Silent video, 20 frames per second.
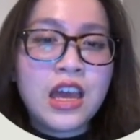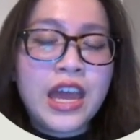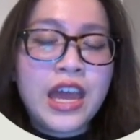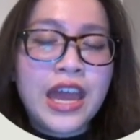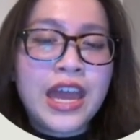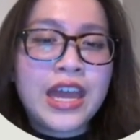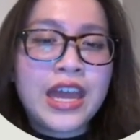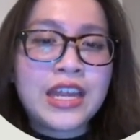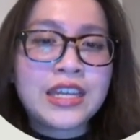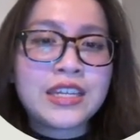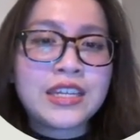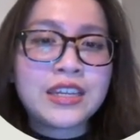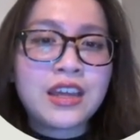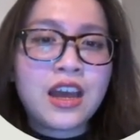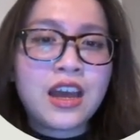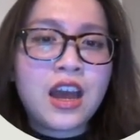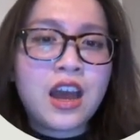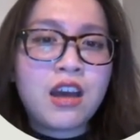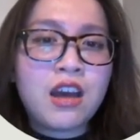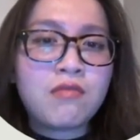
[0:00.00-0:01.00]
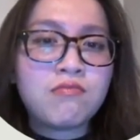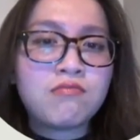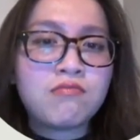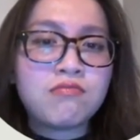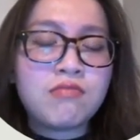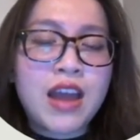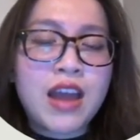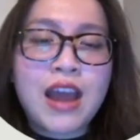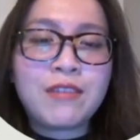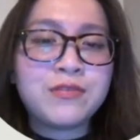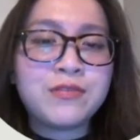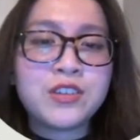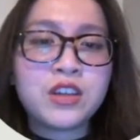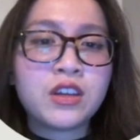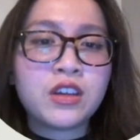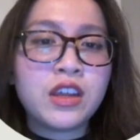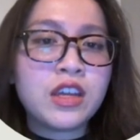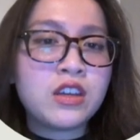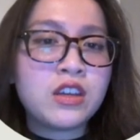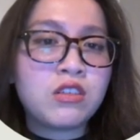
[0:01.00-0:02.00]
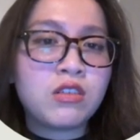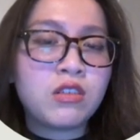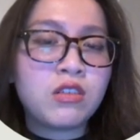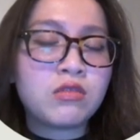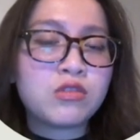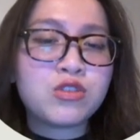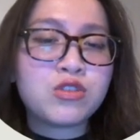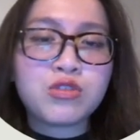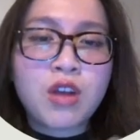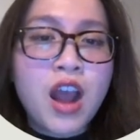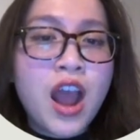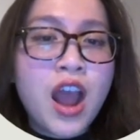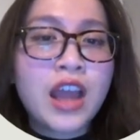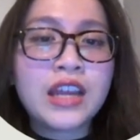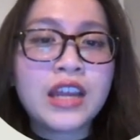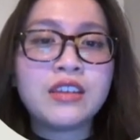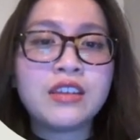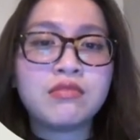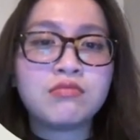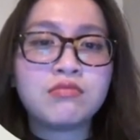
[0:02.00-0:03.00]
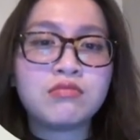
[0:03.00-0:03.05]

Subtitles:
and after try